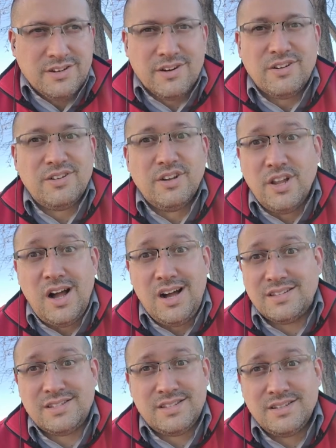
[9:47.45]
There are
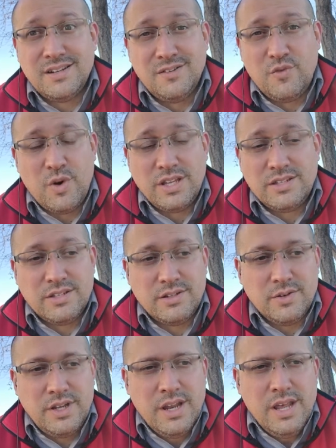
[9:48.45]
lots of ways to
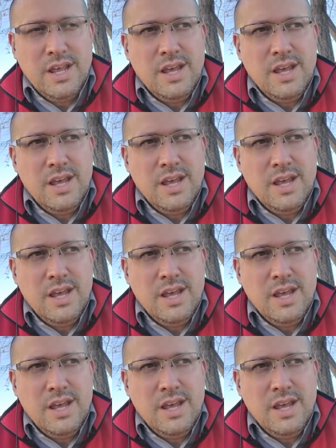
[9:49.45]
do it.